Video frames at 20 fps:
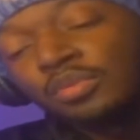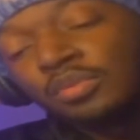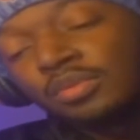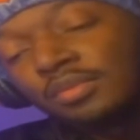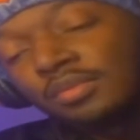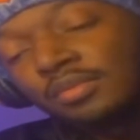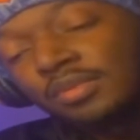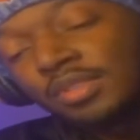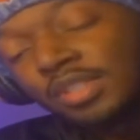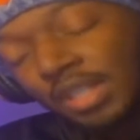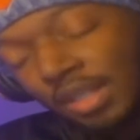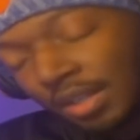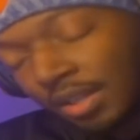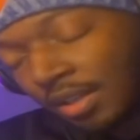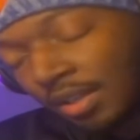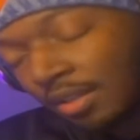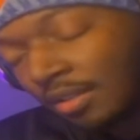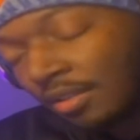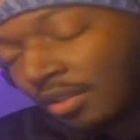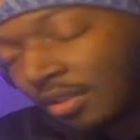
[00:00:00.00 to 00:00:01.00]

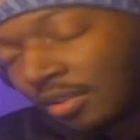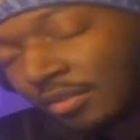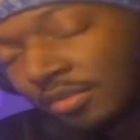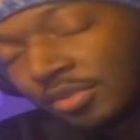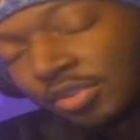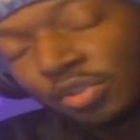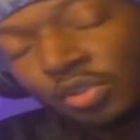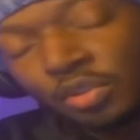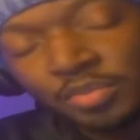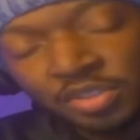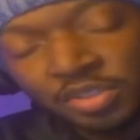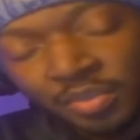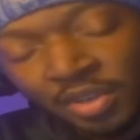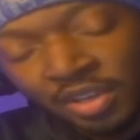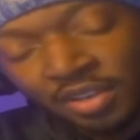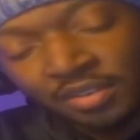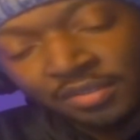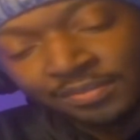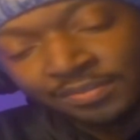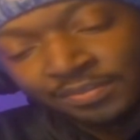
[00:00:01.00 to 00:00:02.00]
10 of Storm
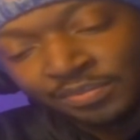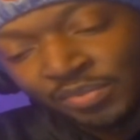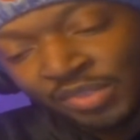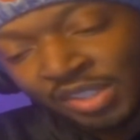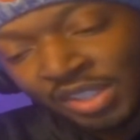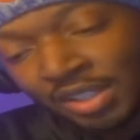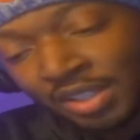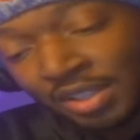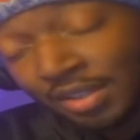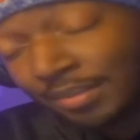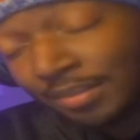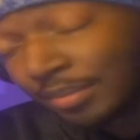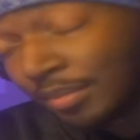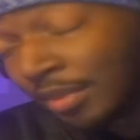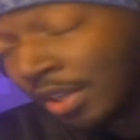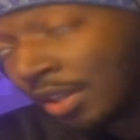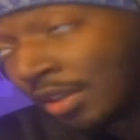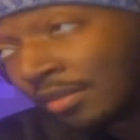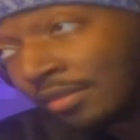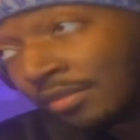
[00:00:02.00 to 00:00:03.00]
Spider.
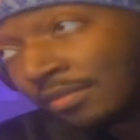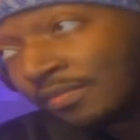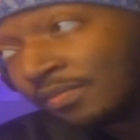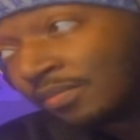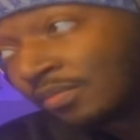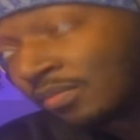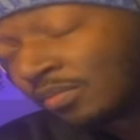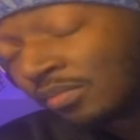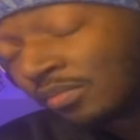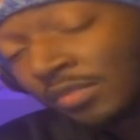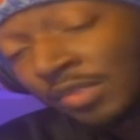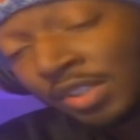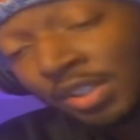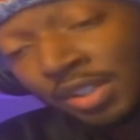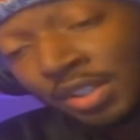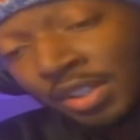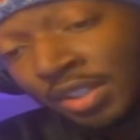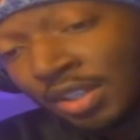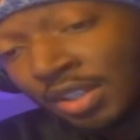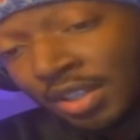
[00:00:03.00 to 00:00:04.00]
Man,
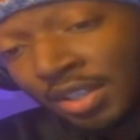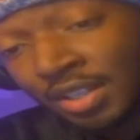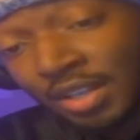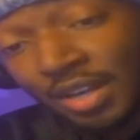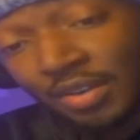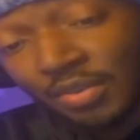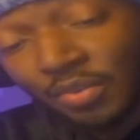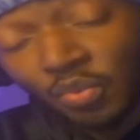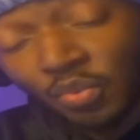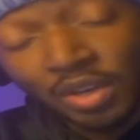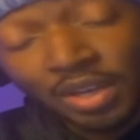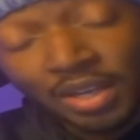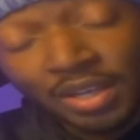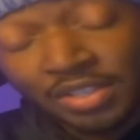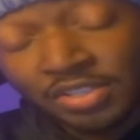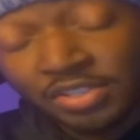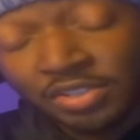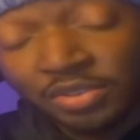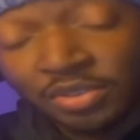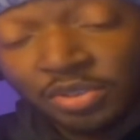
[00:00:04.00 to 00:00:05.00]
when I
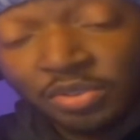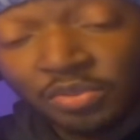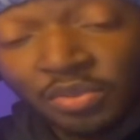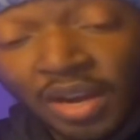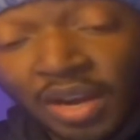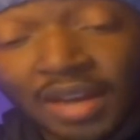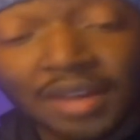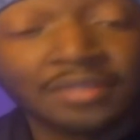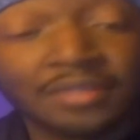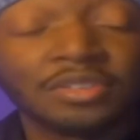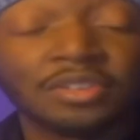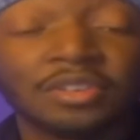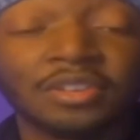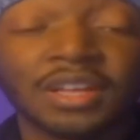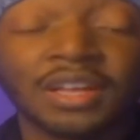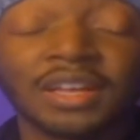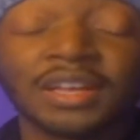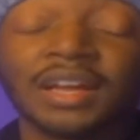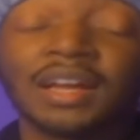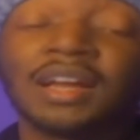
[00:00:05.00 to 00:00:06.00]
tell you, I feel
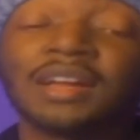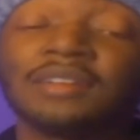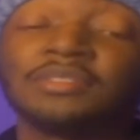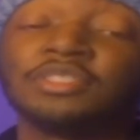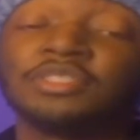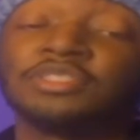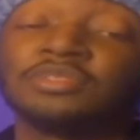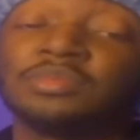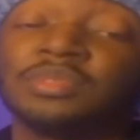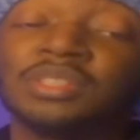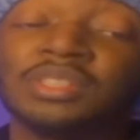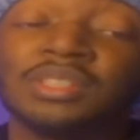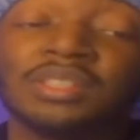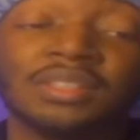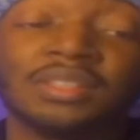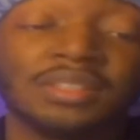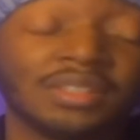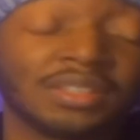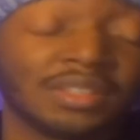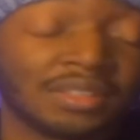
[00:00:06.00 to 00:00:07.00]
like I've just
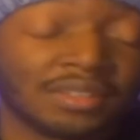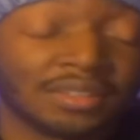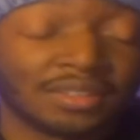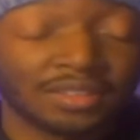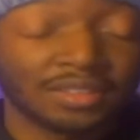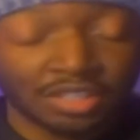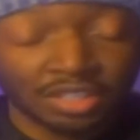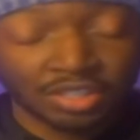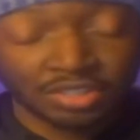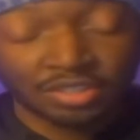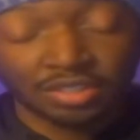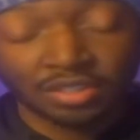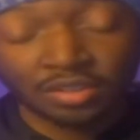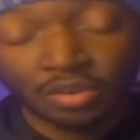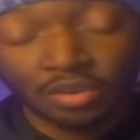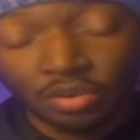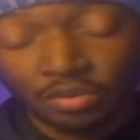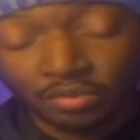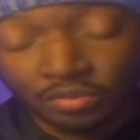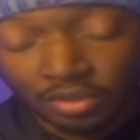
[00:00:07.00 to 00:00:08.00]
been just an
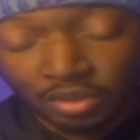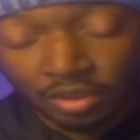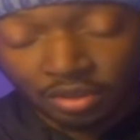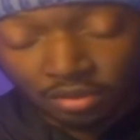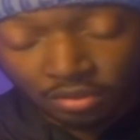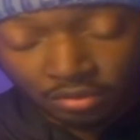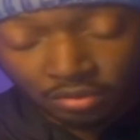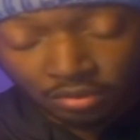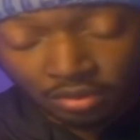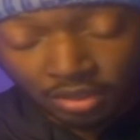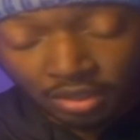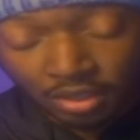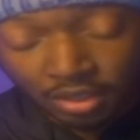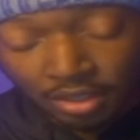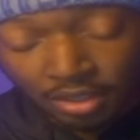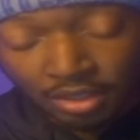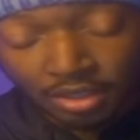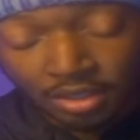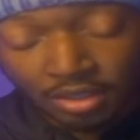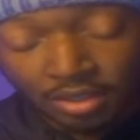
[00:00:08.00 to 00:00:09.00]
overload
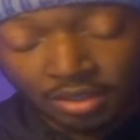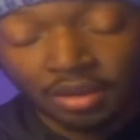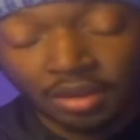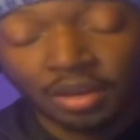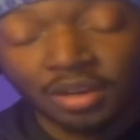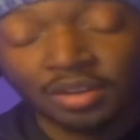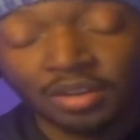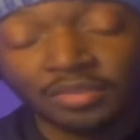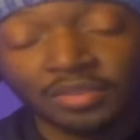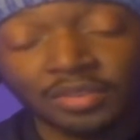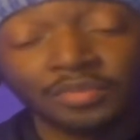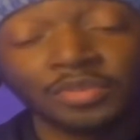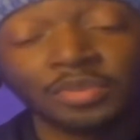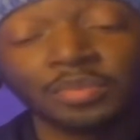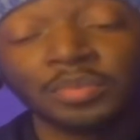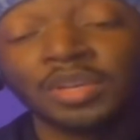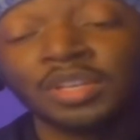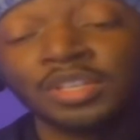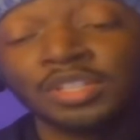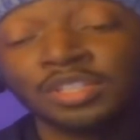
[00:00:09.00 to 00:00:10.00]
of
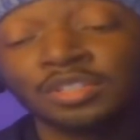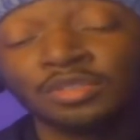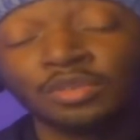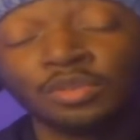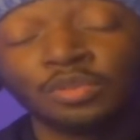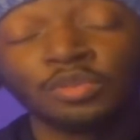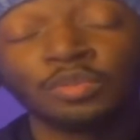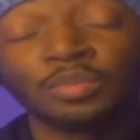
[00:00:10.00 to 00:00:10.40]
information. Oh my